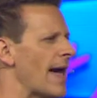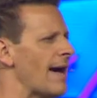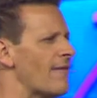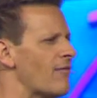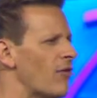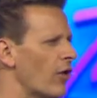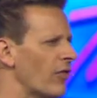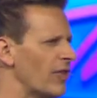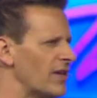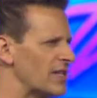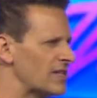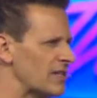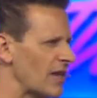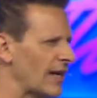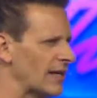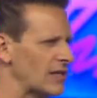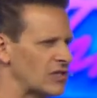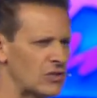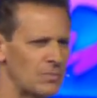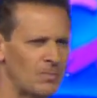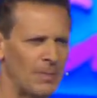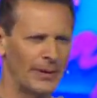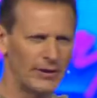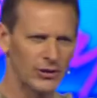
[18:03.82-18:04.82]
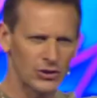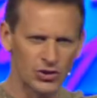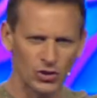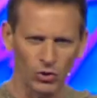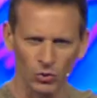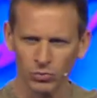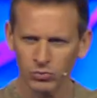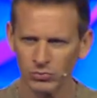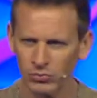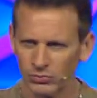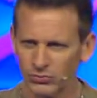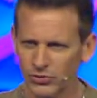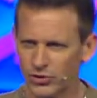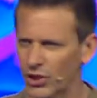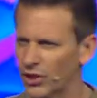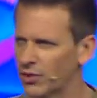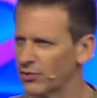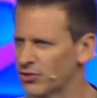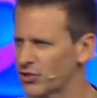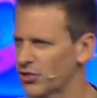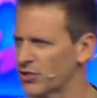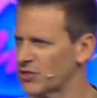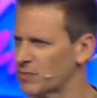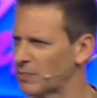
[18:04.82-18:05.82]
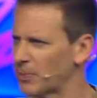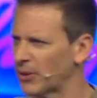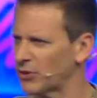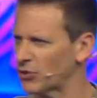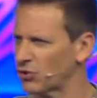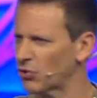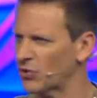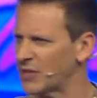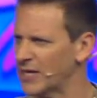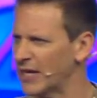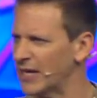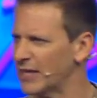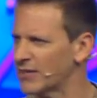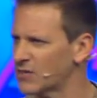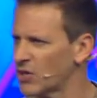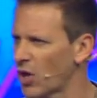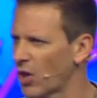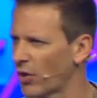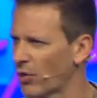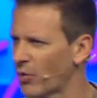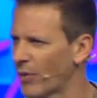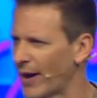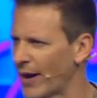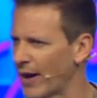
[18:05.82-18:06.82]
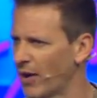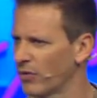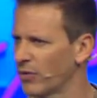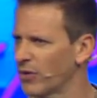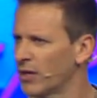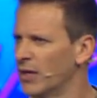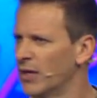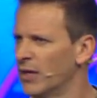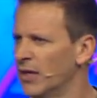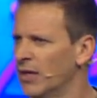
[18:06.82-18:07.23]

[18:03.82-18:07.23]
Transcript: have all these, like, spiritual churches, spiritual kids all around.